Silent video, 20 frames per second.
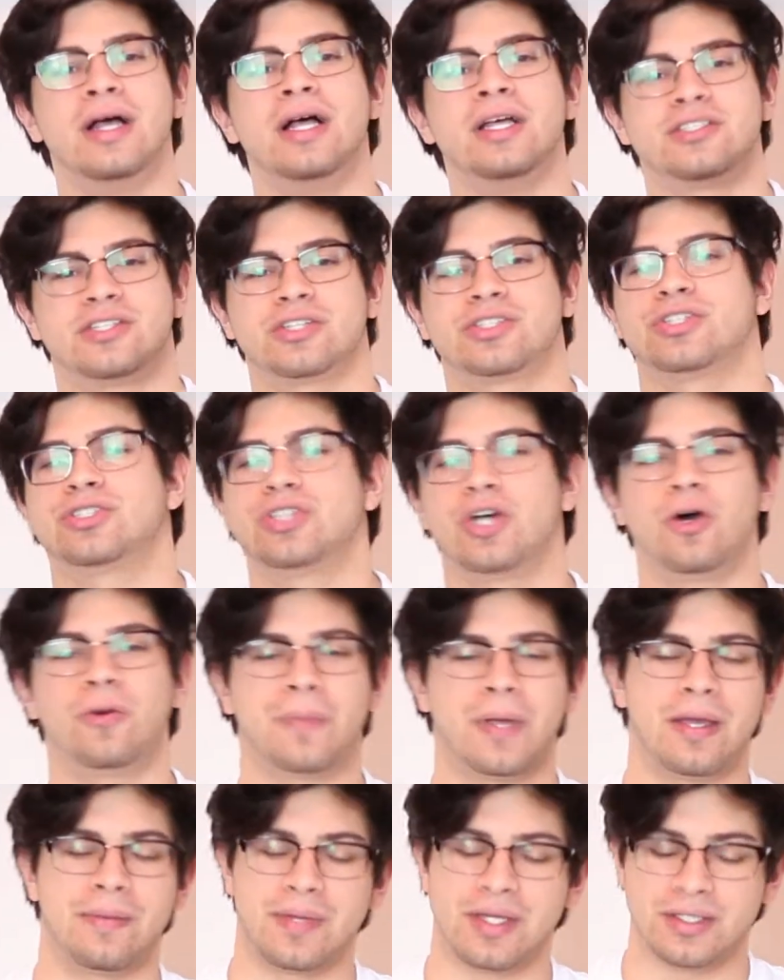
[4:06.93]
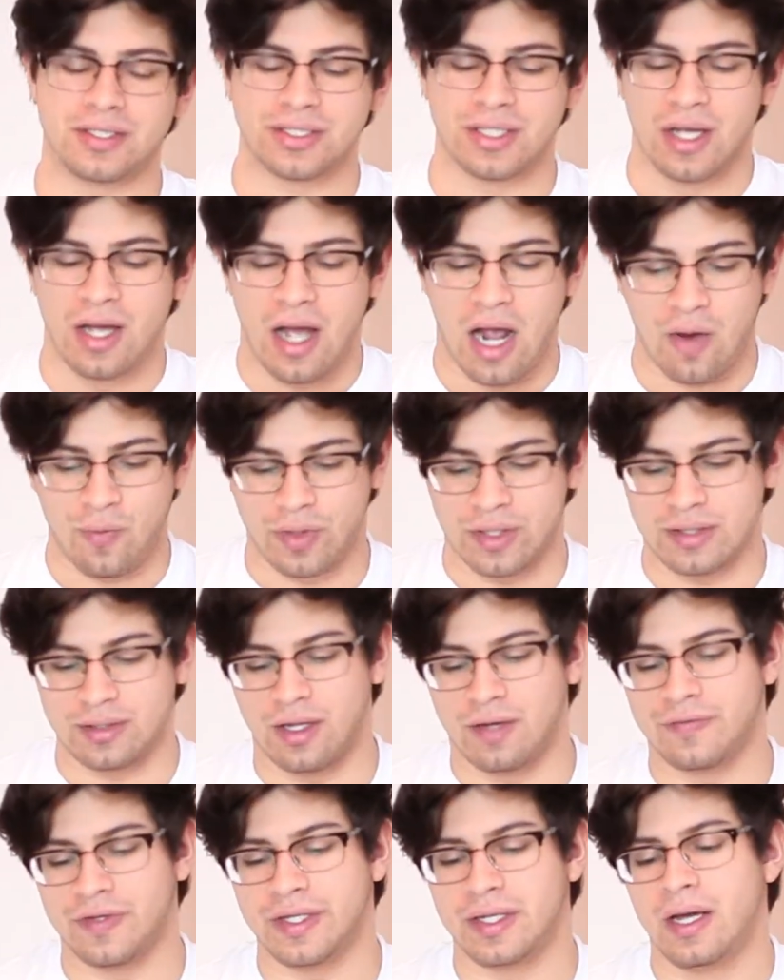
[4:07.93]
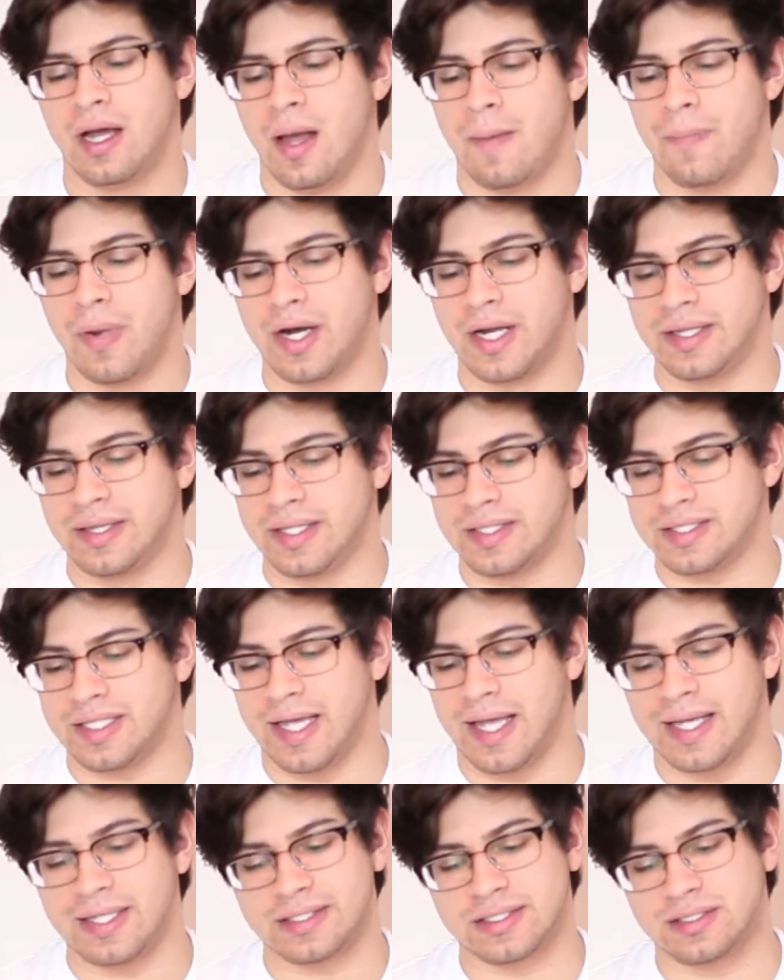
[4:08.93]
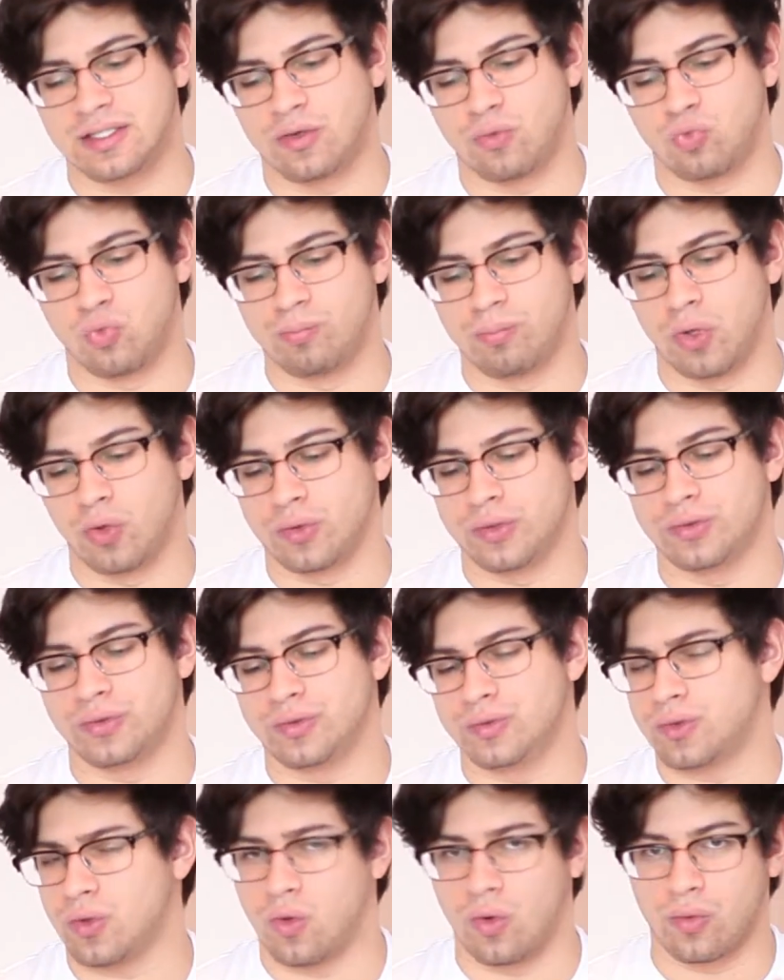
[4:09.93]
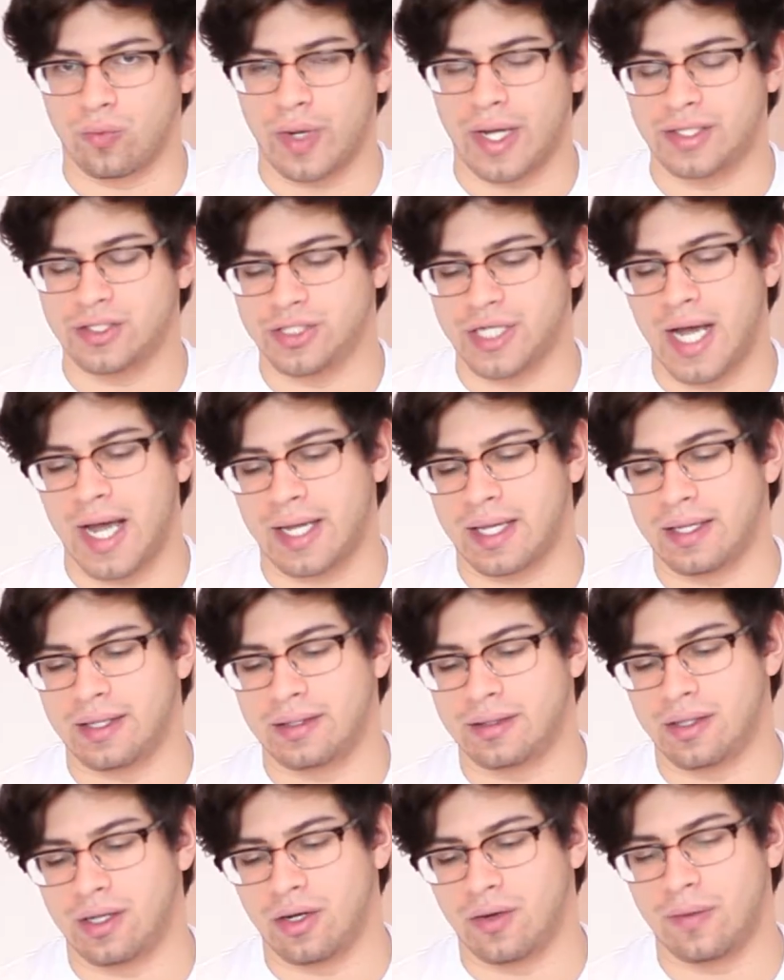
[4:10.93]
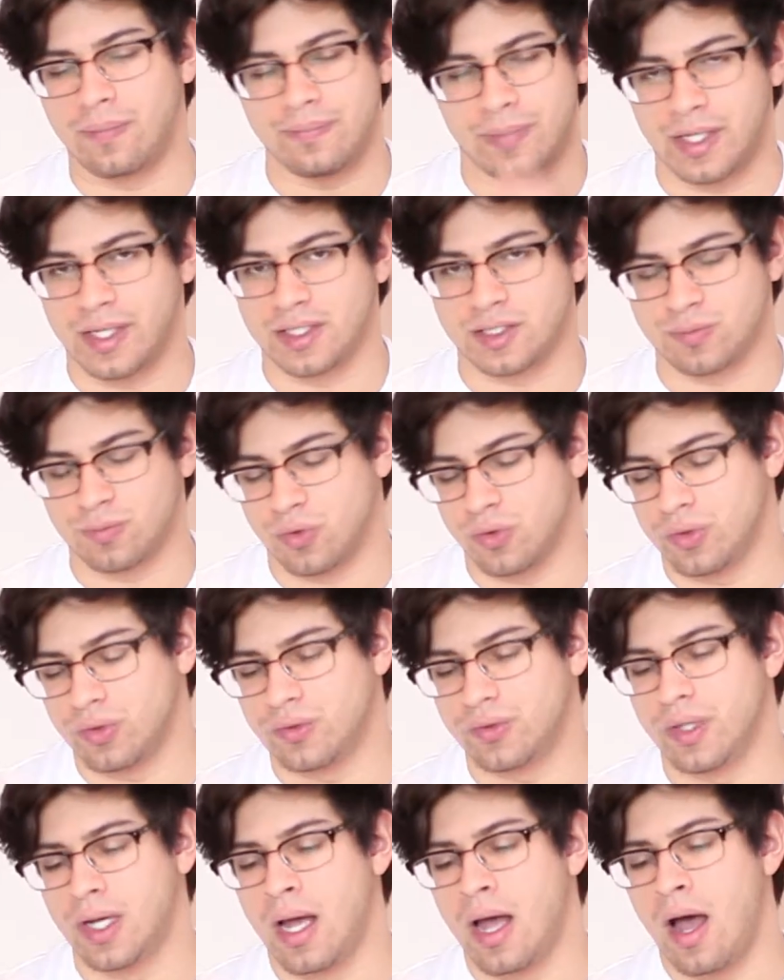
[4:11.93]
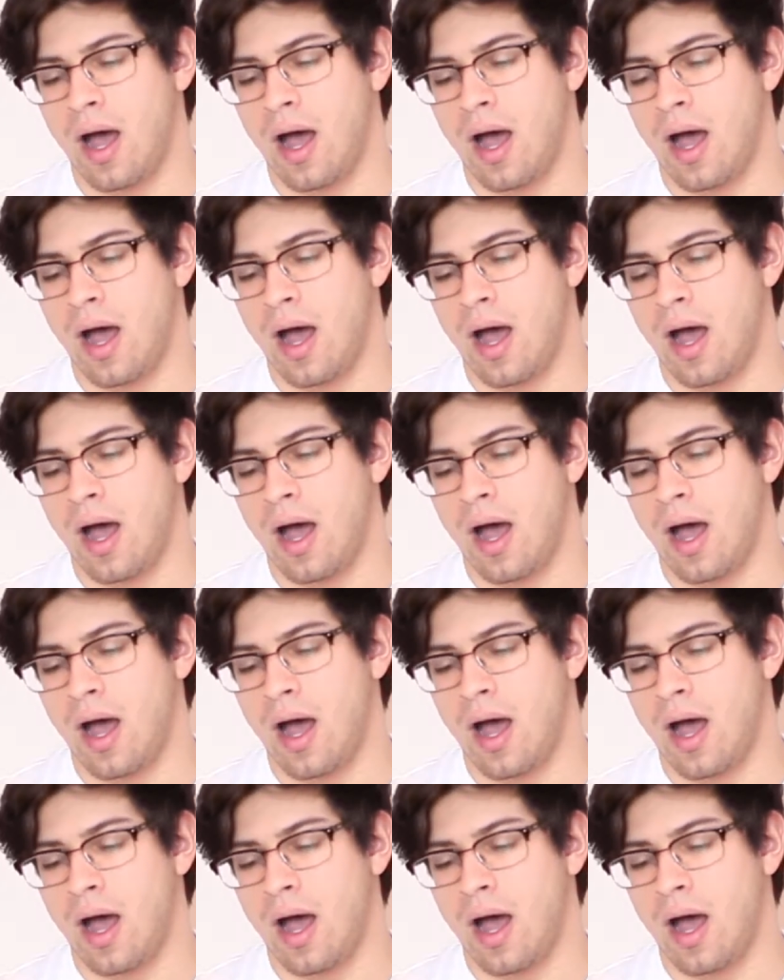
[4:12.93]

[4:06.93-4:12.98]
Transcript: Such a dope image. I really love it. But in this case, the maroon or red jacket, you know, it is maroon.